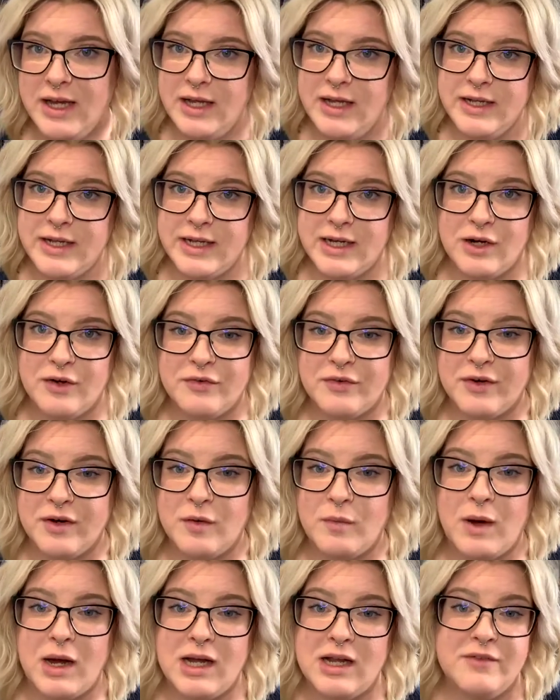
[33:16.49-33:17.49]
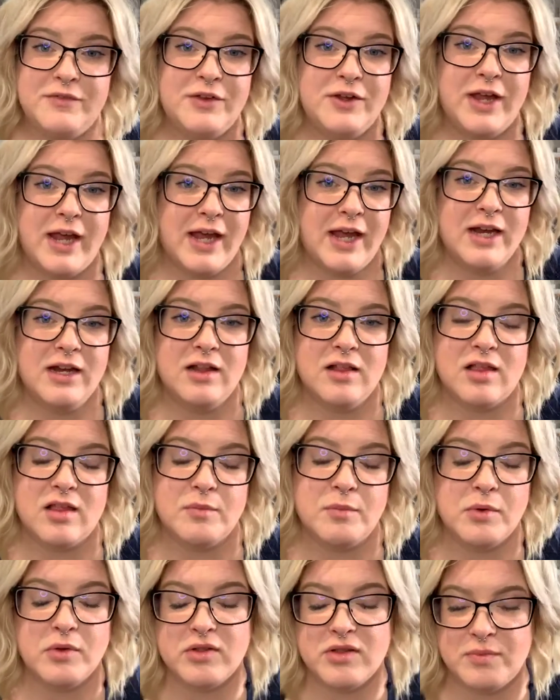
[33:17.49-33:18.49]
Get out for a walk if you can. It's
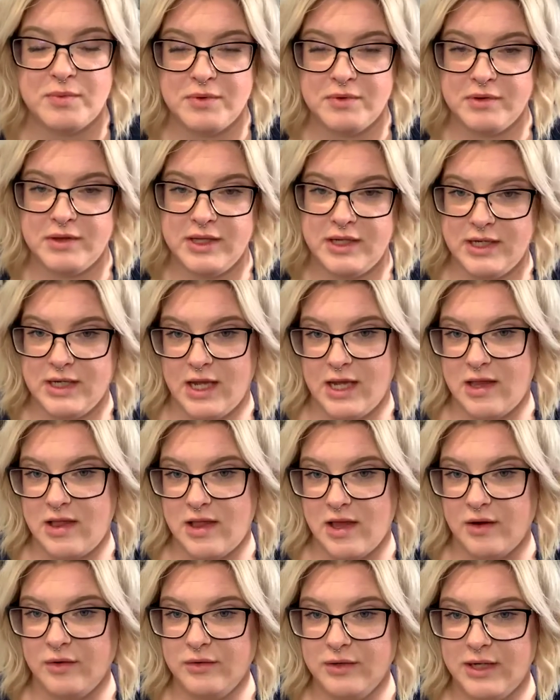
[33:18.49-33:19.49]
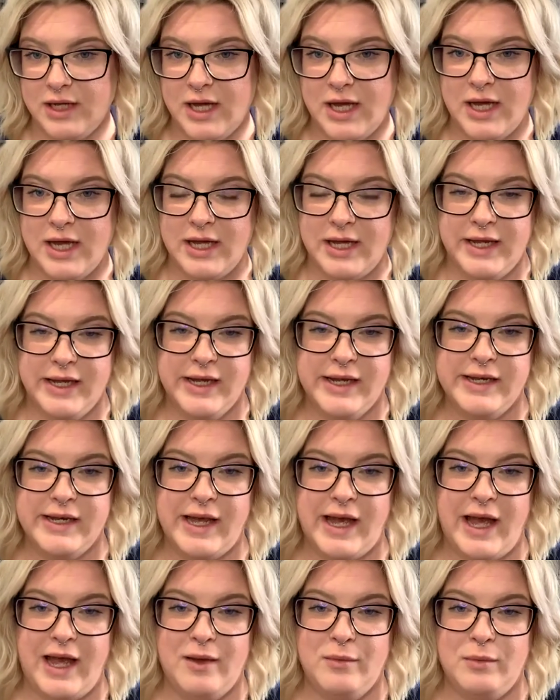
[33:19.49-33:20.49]
supposed to be really nice out. And
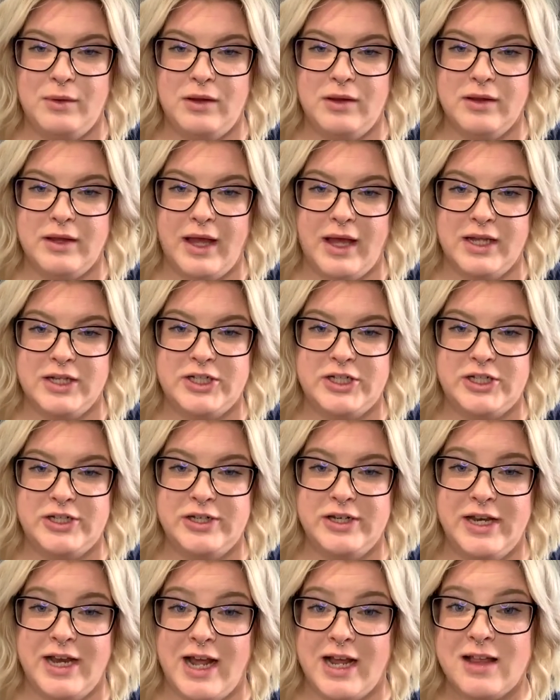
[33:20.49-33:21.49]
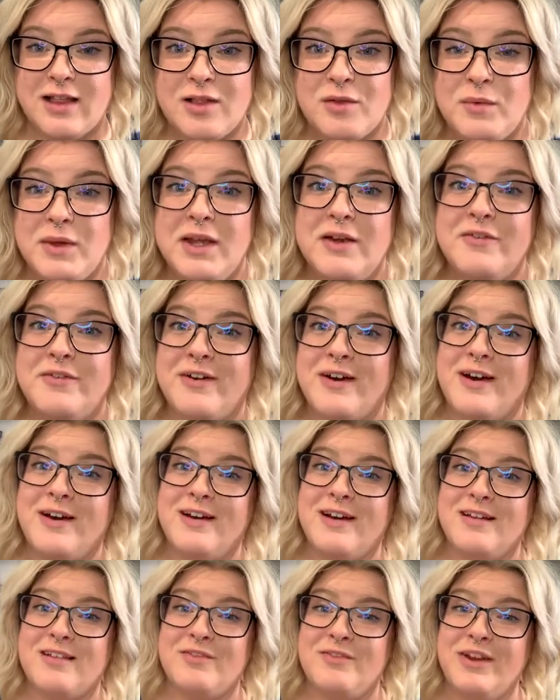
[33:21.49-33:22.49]
I will catch you next week for our
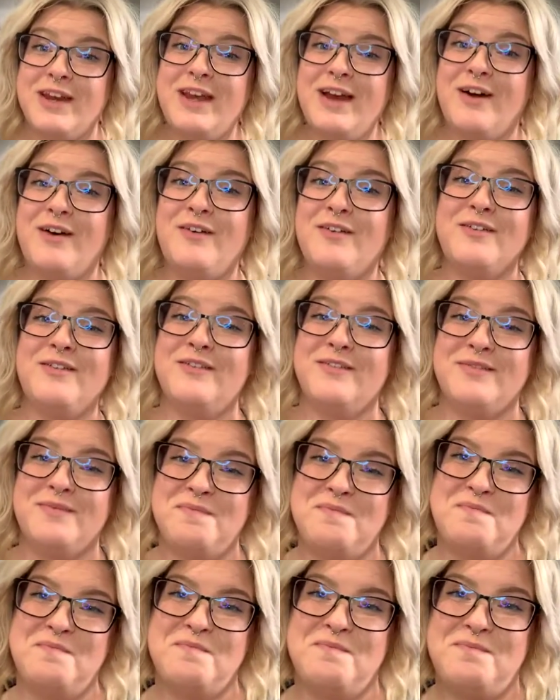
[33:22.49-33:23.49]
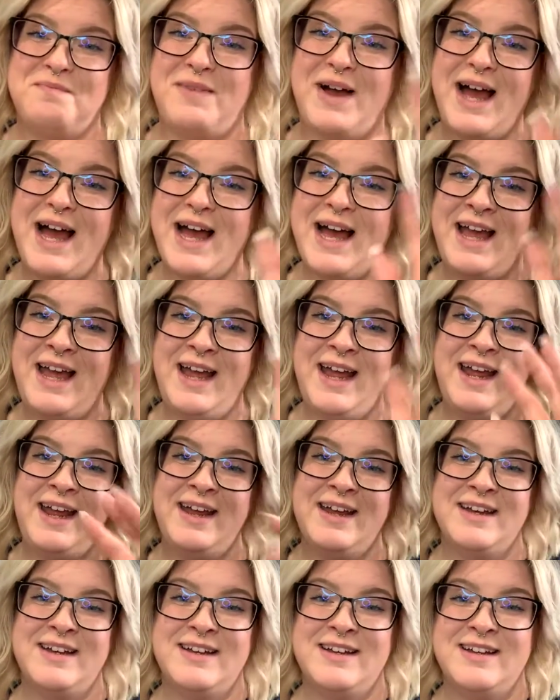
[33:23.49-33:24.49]
next video. Bye!